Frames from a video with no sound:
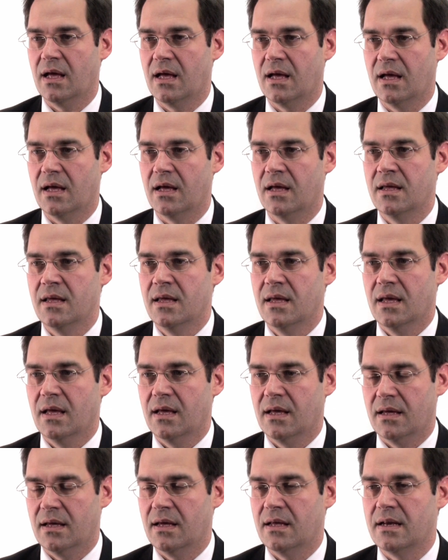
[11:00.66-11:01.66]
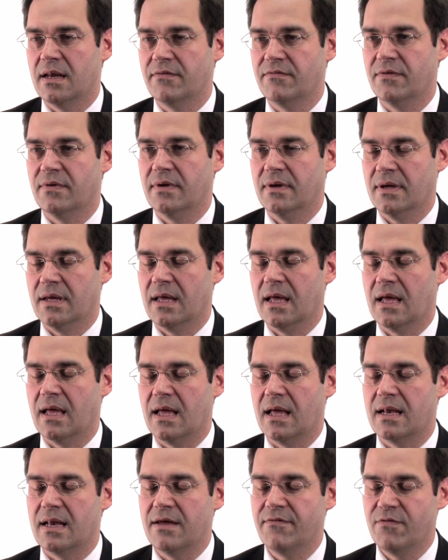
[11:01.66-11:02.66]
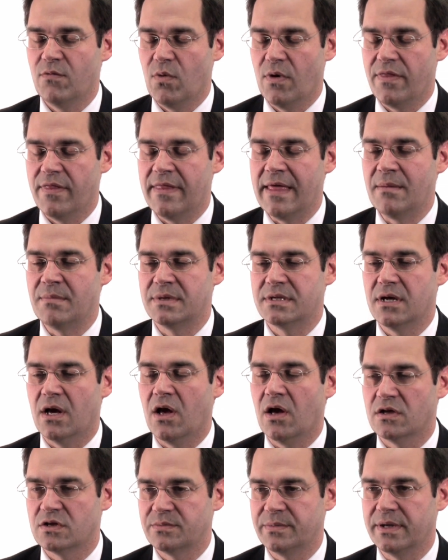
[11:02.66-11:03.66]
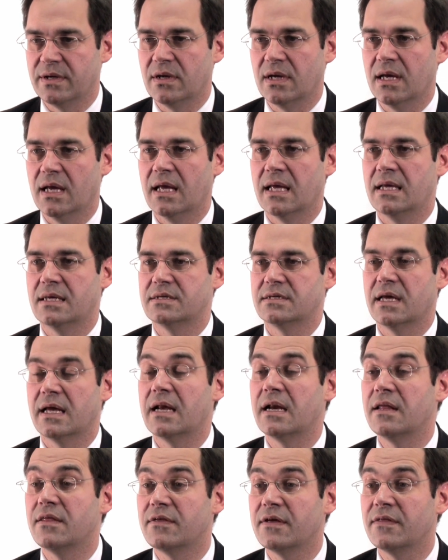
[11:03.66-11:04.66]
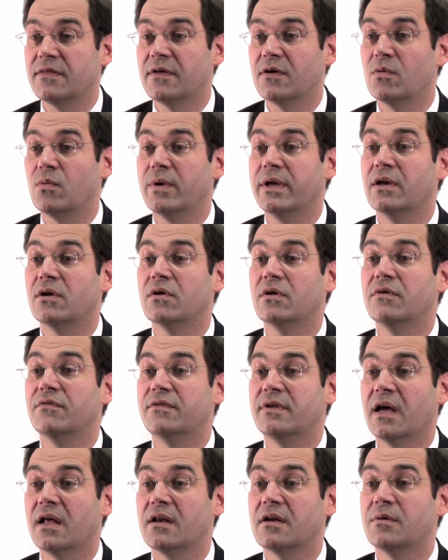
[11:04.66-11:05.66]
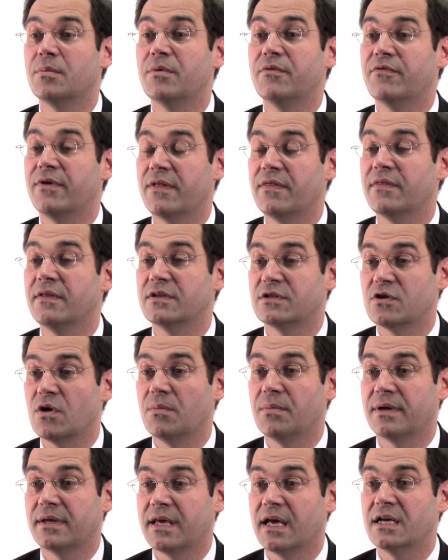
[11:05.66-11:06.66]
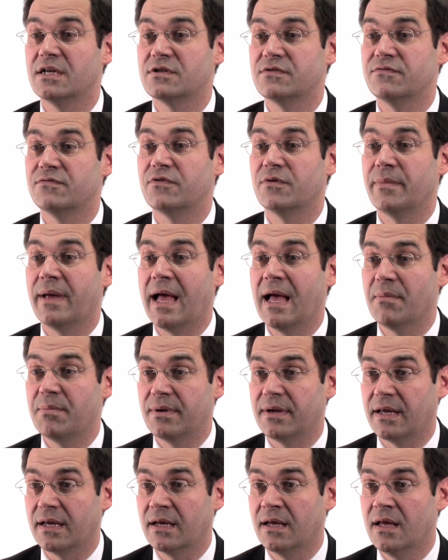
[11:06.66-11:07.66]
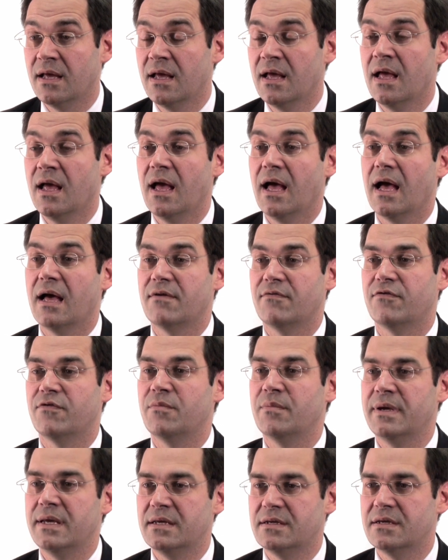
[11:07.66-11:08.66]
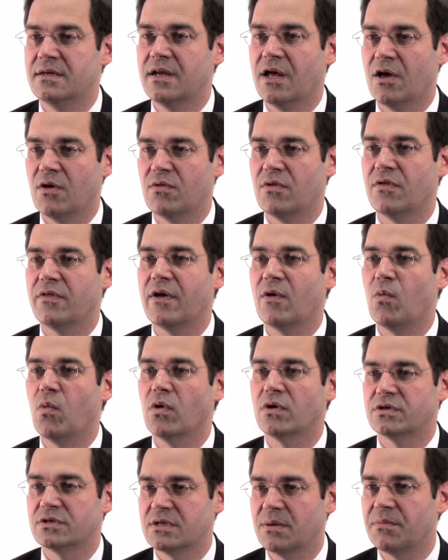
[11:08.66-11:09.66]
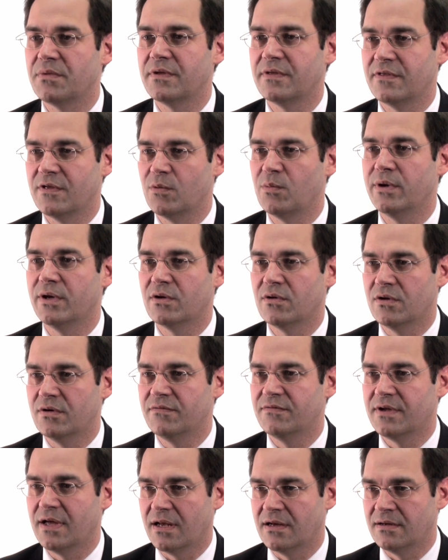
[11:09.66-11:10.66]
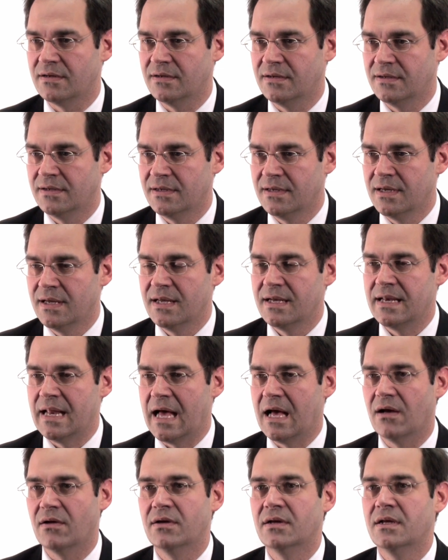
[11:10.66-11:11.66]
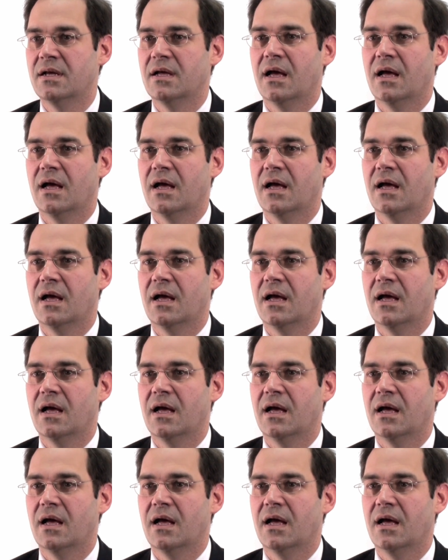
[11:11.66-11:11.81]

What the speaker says: I never want them to ask me, is there anything that we could have done to prevent this complication from happening? And for me to know that there was something that we could have done. Now,